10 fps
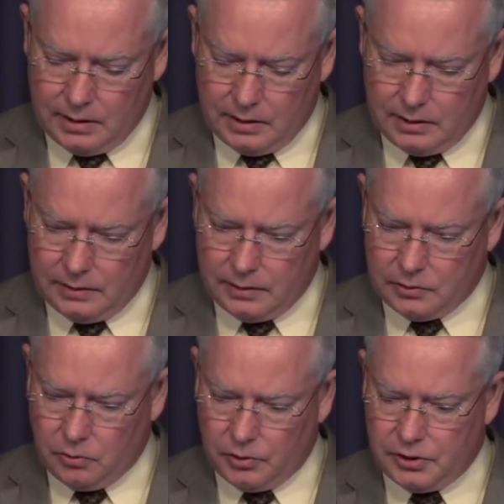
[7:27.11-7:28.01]
And
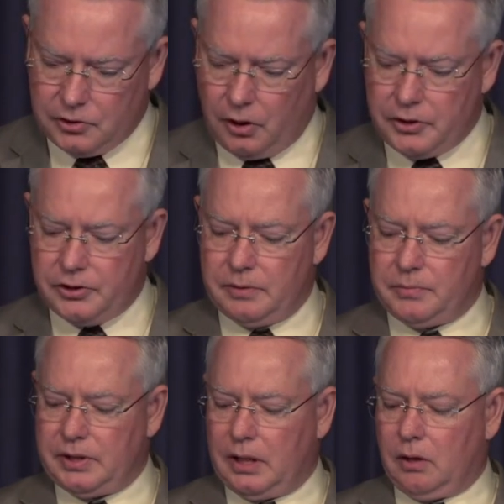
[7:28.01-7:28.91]
of course, the charges
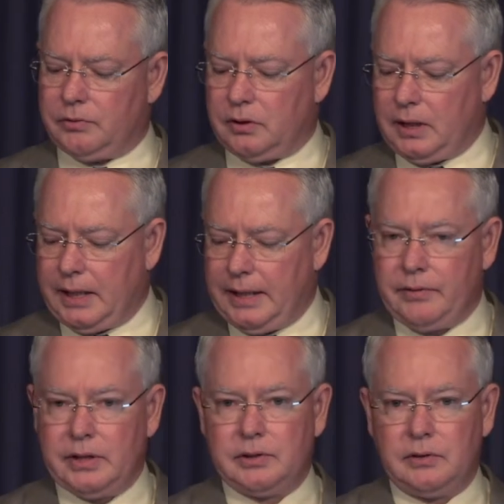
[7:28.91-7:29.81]
themselves are not
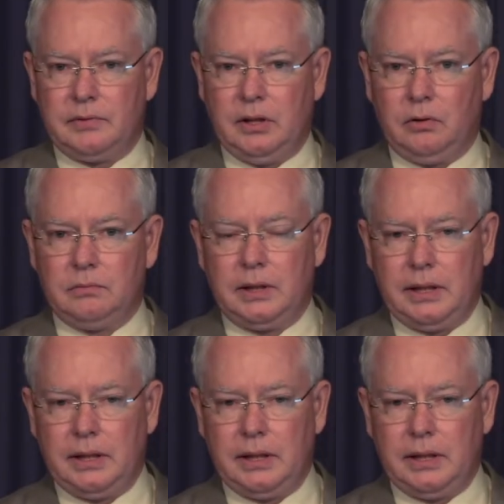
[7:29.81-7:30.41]
evidence of guilt,